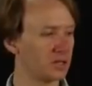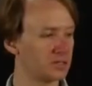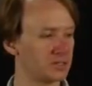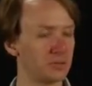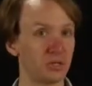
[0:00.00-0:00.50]
At the
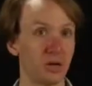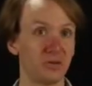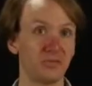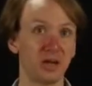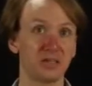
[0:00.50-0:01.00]
same time,
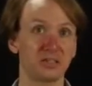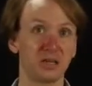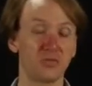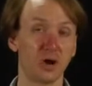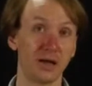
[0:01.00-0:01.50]
if I
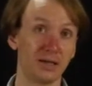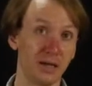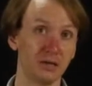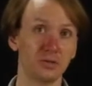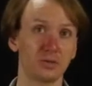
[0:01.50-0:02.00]
discover I
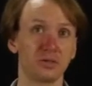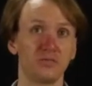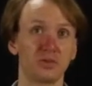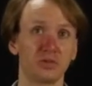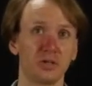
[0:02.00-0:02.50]
can do the
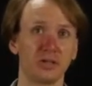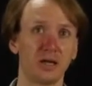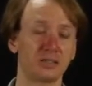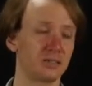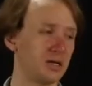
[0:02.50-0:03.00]
division at
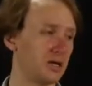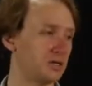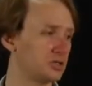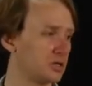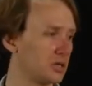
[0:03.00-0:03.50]
that
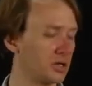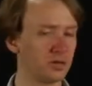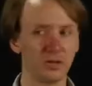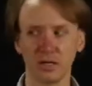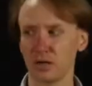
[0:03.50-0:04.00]
stage,
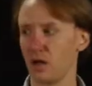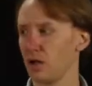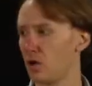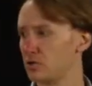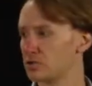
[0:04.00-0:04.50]
then I
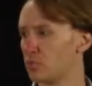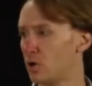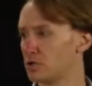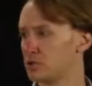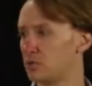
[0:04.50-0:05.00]
also
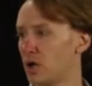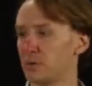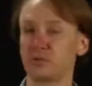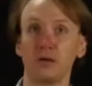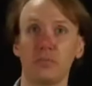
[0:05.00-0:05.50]
want to
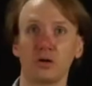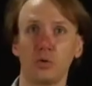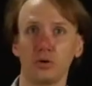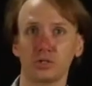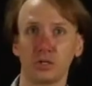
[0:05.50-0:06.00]
update my
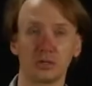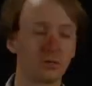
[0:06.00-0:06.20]
quotient.